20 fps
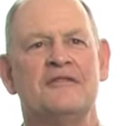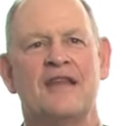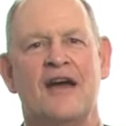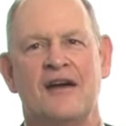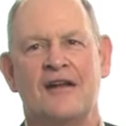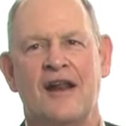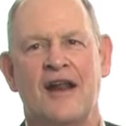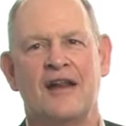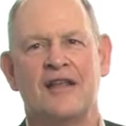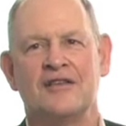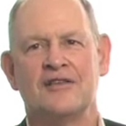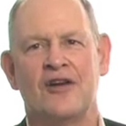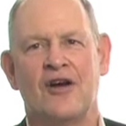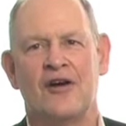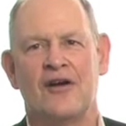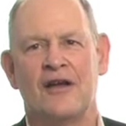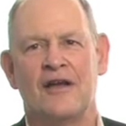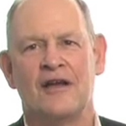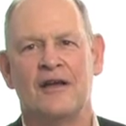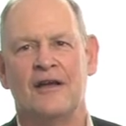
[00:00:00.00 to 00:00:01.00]
without any
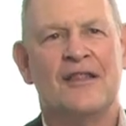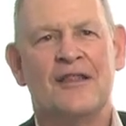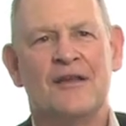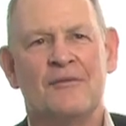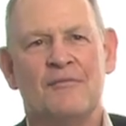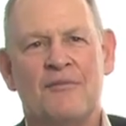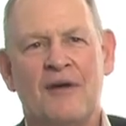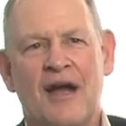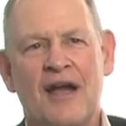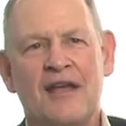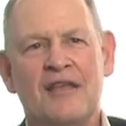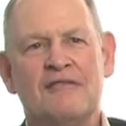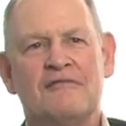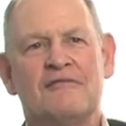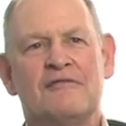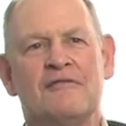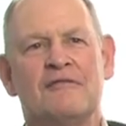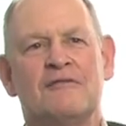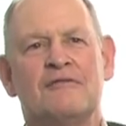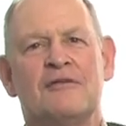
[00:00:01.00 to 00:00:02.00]
scarring. The
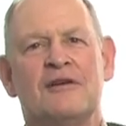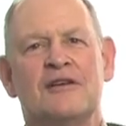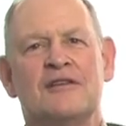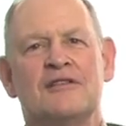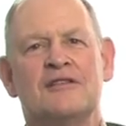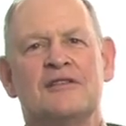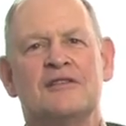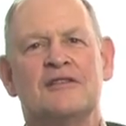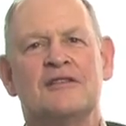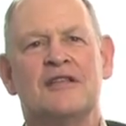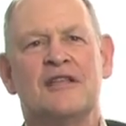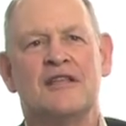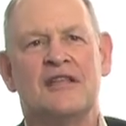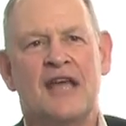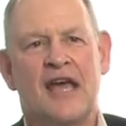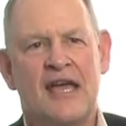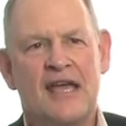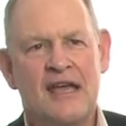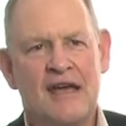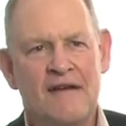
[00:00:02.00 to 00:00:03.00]
breakthrough was the
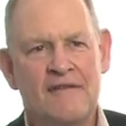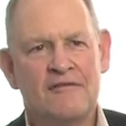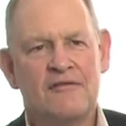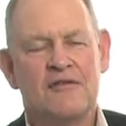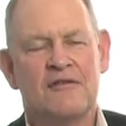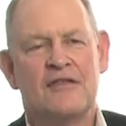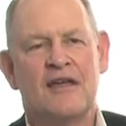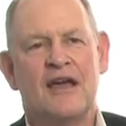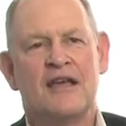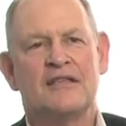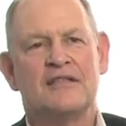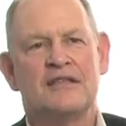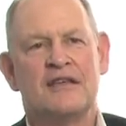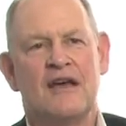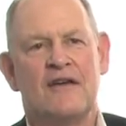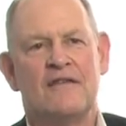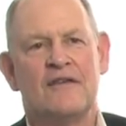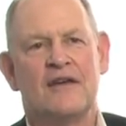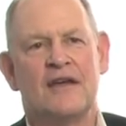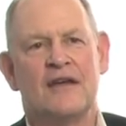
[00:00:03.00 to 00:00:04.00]
day after
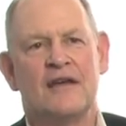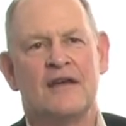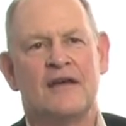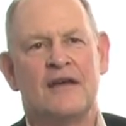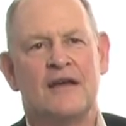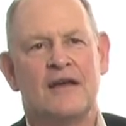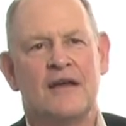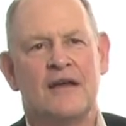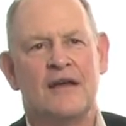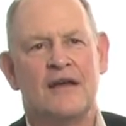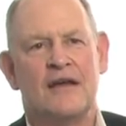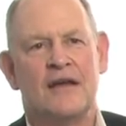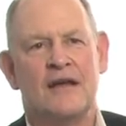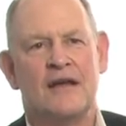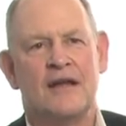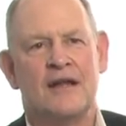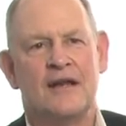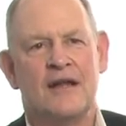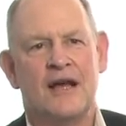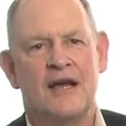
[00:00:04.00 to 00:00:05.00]
Thanksgiving
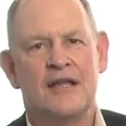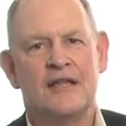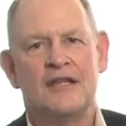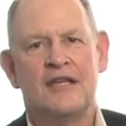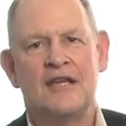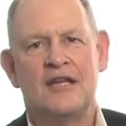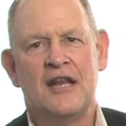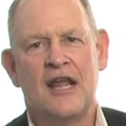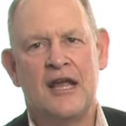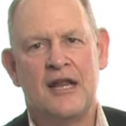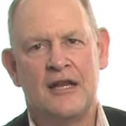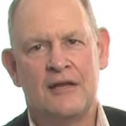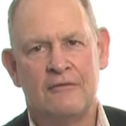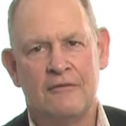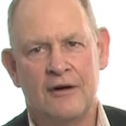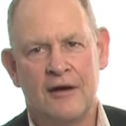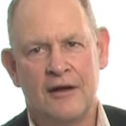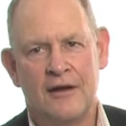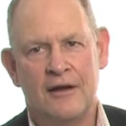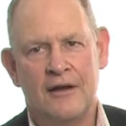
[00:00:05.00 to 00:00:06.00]
in
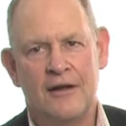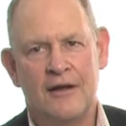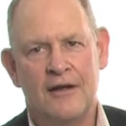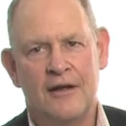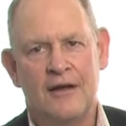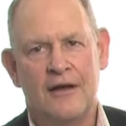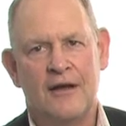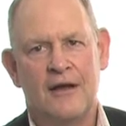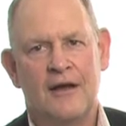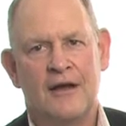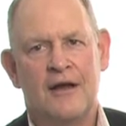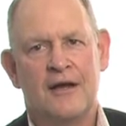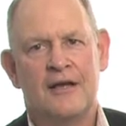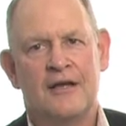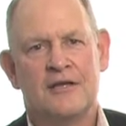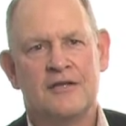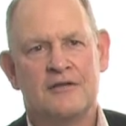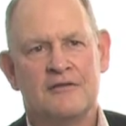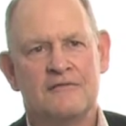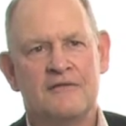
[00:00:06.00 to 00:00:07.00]
1981.
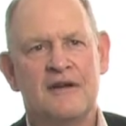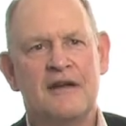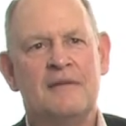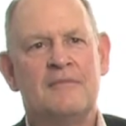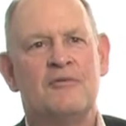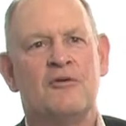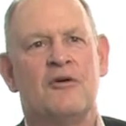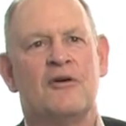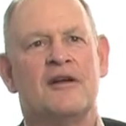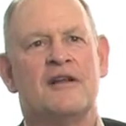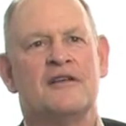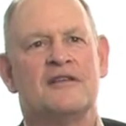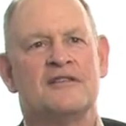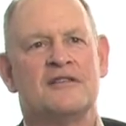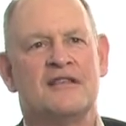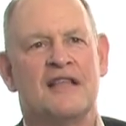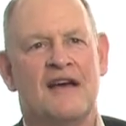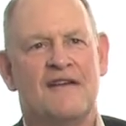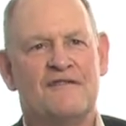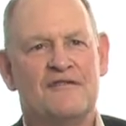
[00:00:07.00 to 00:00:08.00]
Sri brought
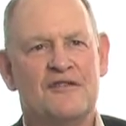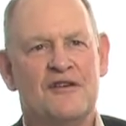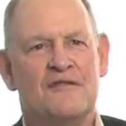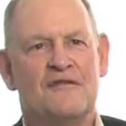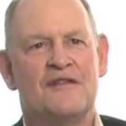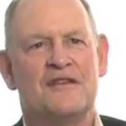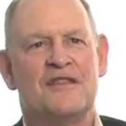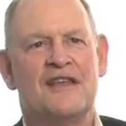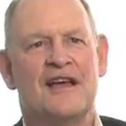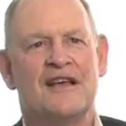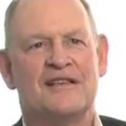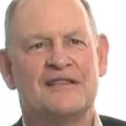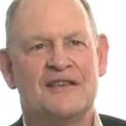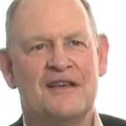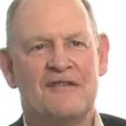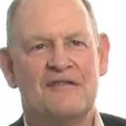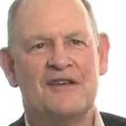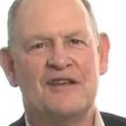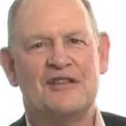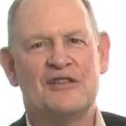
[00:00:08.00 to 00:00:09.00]
his leftover
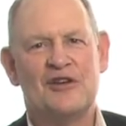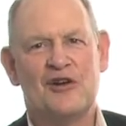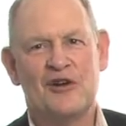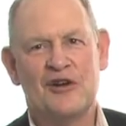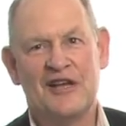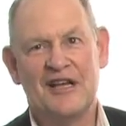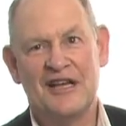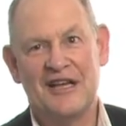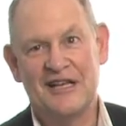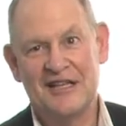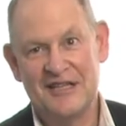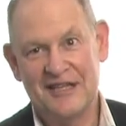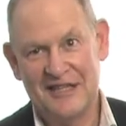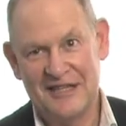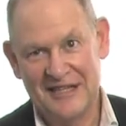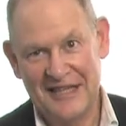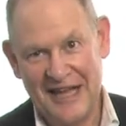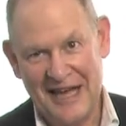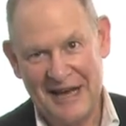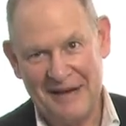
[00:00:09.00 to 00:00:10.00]
Thanksgiving turkey into
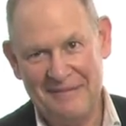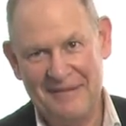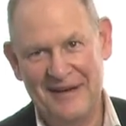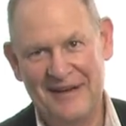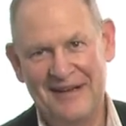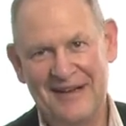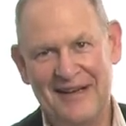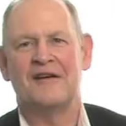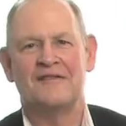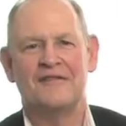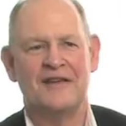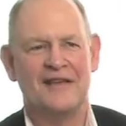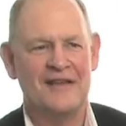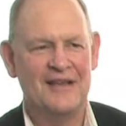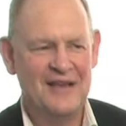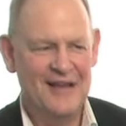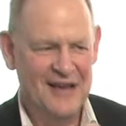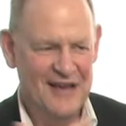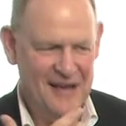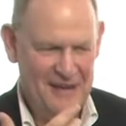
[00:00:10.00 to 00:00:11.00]
the lab. He
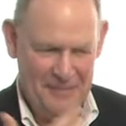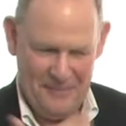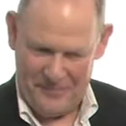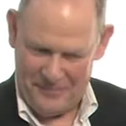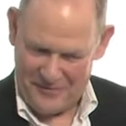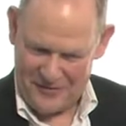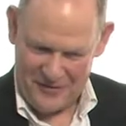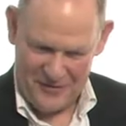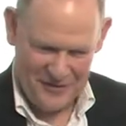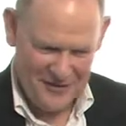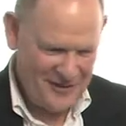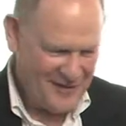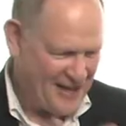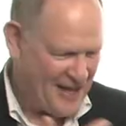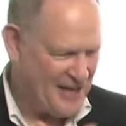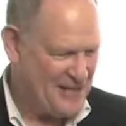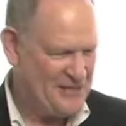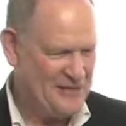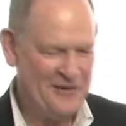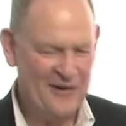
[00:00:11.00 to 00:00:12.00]
turned the
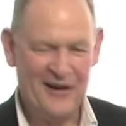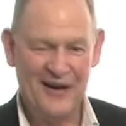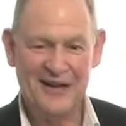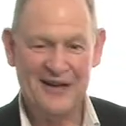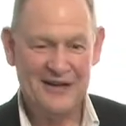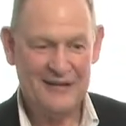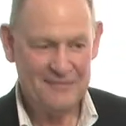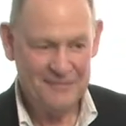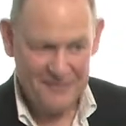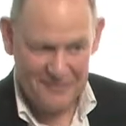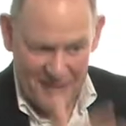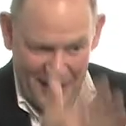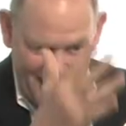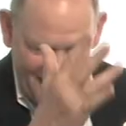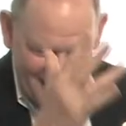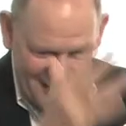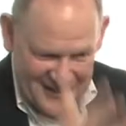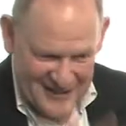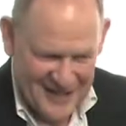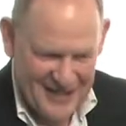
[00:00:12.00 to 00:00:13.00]
laser on and
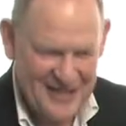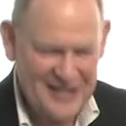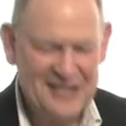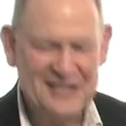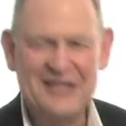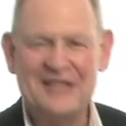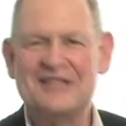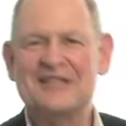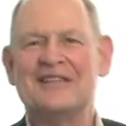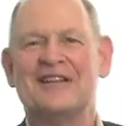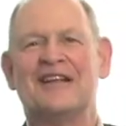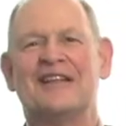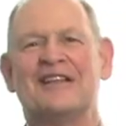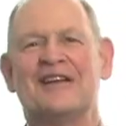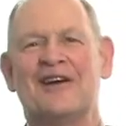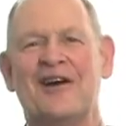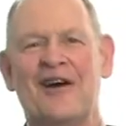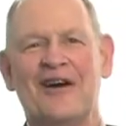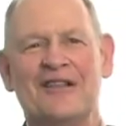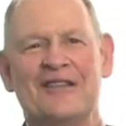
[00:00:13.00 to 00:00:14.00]
made a clean incision in
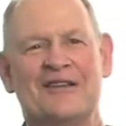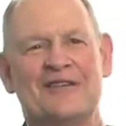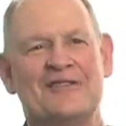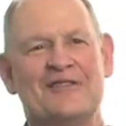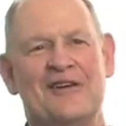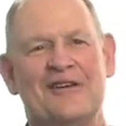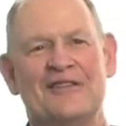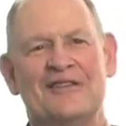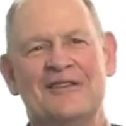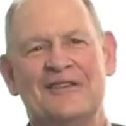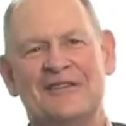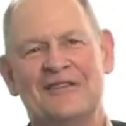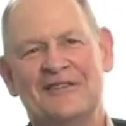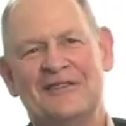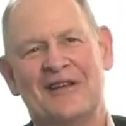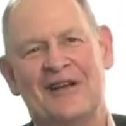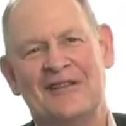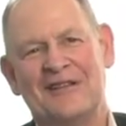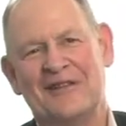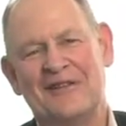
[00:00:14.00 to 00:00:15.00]
the cartilage on the,
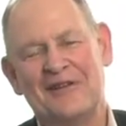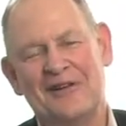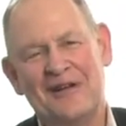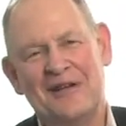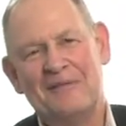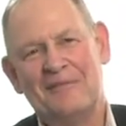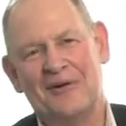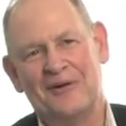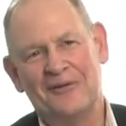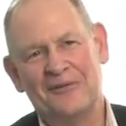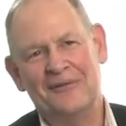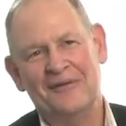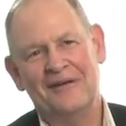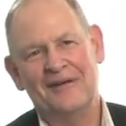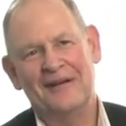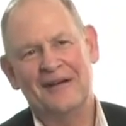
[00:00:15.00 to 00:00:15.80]
on the turkey bone.